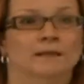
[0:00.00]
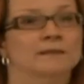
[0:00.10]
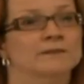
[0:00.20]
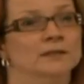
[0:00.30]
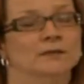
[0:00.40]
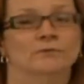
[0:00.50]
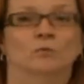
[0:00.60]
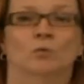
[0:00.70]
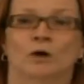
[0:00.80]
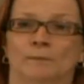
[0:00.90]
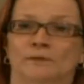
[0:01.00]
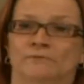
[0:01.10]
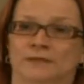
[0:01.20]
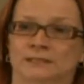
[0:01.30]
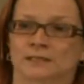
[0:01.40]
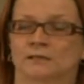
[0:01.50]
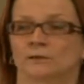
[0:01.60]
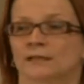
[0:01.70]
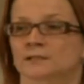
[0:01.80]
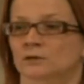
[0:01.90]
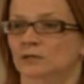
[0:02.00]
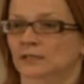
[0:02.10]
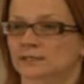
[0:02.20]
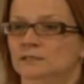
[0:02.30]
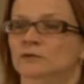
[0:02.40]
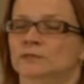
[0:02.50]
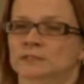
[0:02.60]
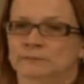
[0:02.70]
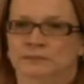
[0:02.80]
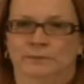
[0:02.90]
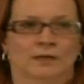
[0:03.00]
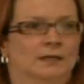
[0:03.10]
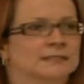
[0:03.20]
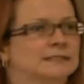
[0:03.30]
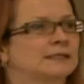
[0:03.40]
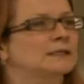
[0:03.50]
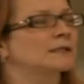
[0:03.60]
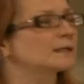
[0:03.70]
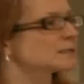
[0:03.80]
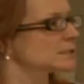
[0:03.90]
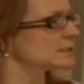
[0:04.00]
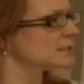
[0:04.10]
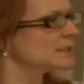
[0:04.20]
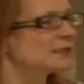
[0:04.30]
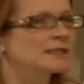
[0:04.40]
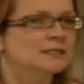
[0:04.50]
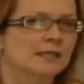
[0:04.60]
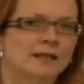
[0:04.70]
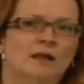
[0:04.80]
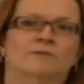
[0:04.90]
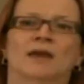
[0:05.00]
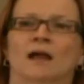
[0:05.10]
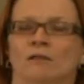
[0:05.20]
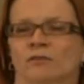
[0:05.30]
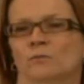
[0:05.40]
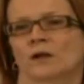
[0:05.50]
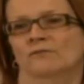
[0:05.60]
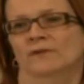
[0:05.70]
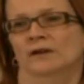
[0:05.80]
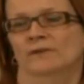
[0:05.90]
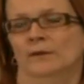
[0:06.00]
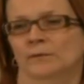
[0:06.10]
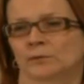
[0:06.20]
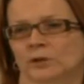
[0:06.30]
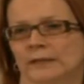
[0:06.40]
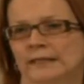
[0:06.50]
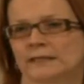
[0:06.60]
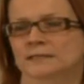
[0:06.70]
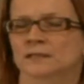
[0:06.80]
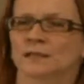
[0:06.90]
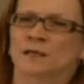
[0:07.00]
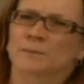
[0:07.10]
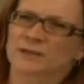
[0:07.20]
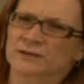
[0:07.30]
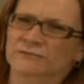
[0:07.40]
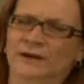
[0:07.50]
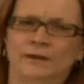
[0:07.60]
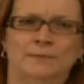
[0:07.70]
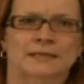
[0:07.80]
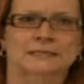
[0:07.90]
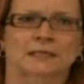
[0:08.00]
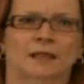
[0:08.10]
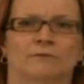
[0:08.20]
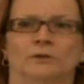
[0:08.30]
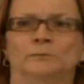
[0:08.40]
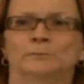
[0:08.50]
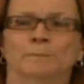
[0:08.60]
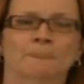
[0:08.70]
and they think of the warm and fuzzy, let's organize the Christmas party, let's just take care of the health and welfare of our employees, but at a very basic level.